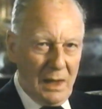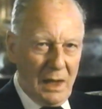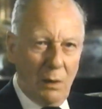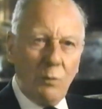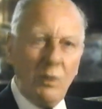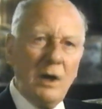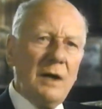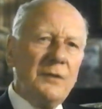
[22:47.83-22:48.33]

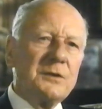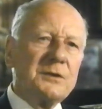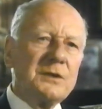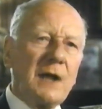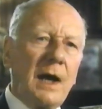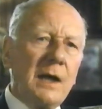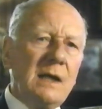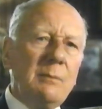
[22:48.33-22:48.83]
A word that's
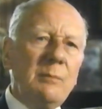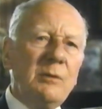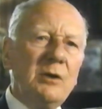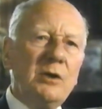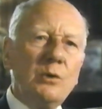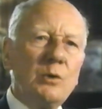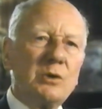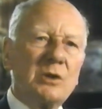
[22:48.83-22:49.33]
hardly
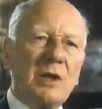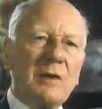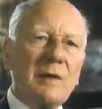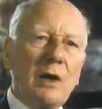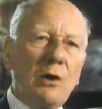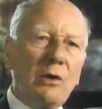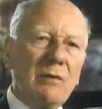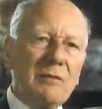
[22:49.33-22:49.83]
been used in
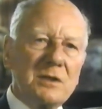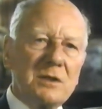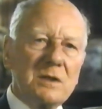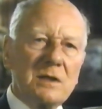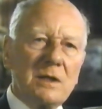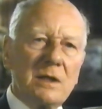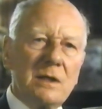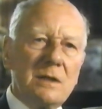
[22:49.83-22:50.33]
the whole of this
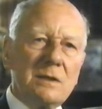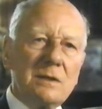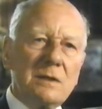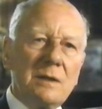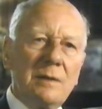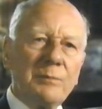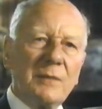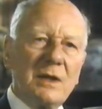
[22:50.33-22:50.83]
series
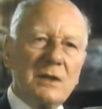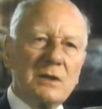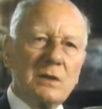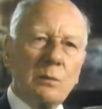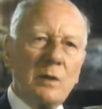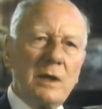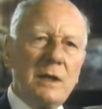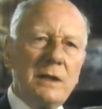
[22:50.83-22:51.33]
is
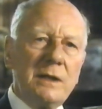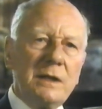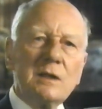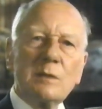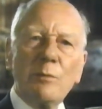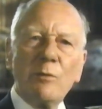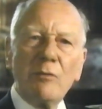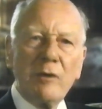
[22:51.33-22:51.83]
the word
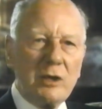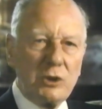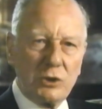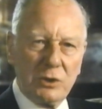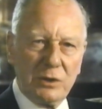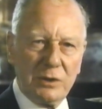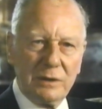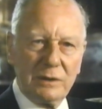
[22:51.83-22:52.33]

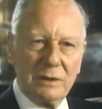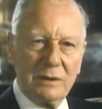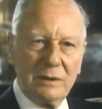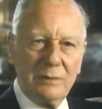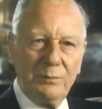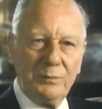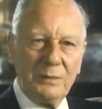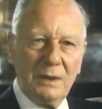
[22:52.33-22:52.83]
inspiration.
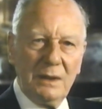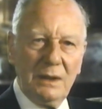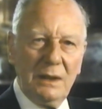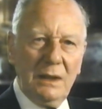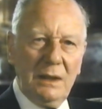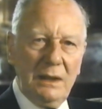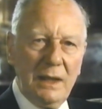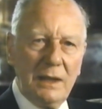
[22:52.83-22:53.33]

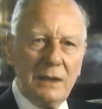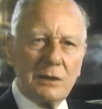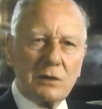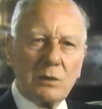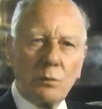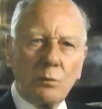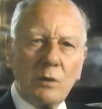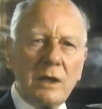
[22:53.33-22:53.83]
Yet
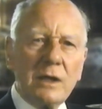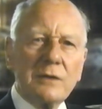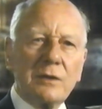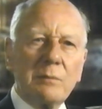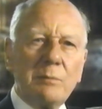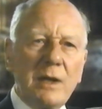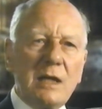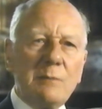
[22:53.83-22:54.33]
it's a
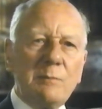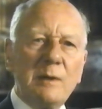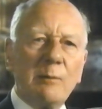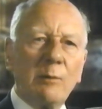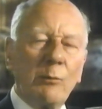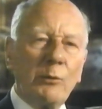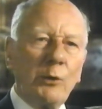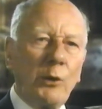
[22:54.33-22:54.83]
word that many
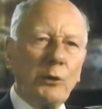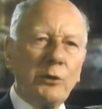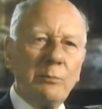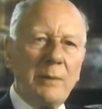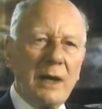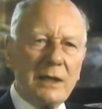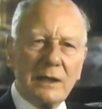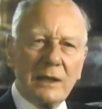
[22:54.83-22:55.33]
people would
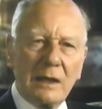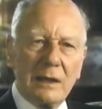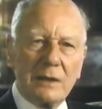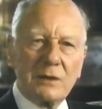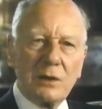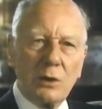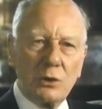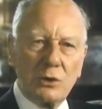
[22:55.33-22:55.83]
automatically
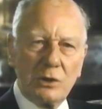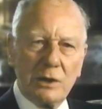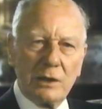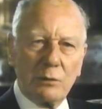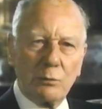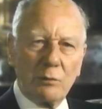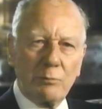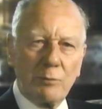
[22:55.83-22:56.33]

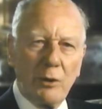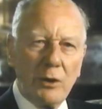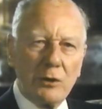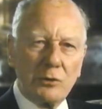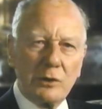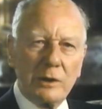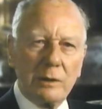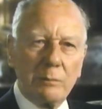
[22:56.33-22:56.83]
associate with
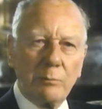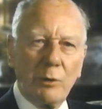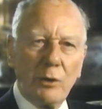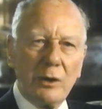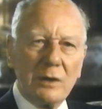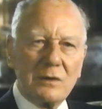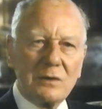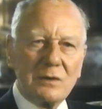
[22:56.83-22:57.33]
poetry and
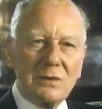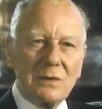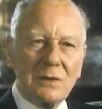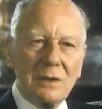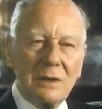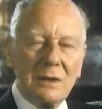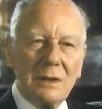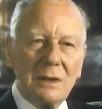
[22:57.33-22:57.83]
poets.
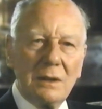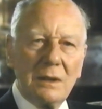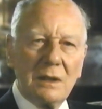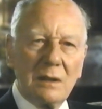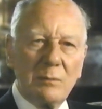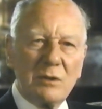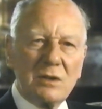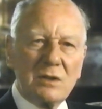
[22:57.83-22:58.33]

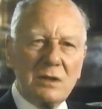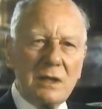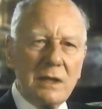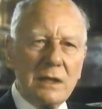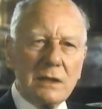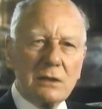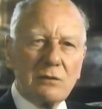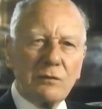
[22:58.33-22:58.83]
The
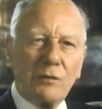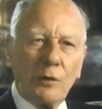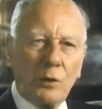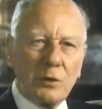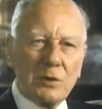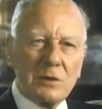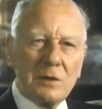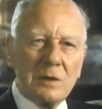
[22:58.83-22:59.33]
mysterious
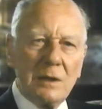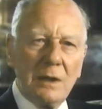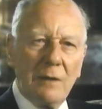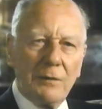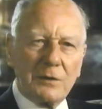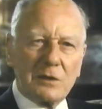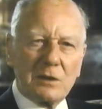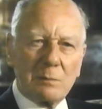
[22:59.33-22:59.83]
force
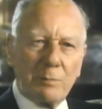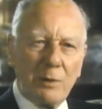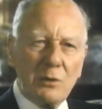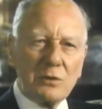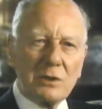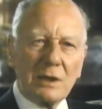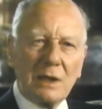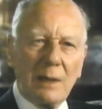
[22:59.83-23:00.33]
that's
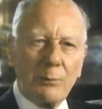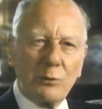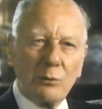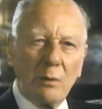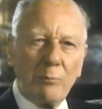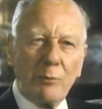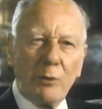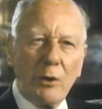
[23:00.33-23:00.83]
supposed to come
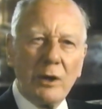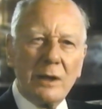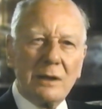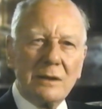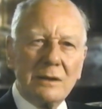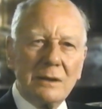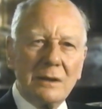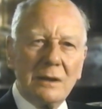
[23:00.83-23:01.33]
to a poet,
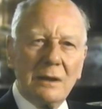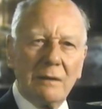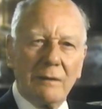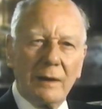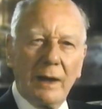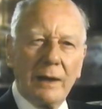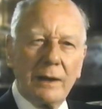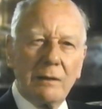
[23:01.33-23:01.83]

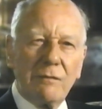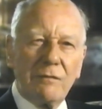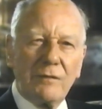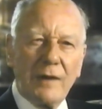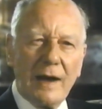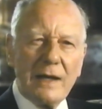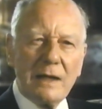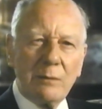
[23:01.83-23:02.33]
the
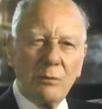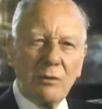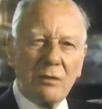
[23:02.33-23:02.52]
undefinable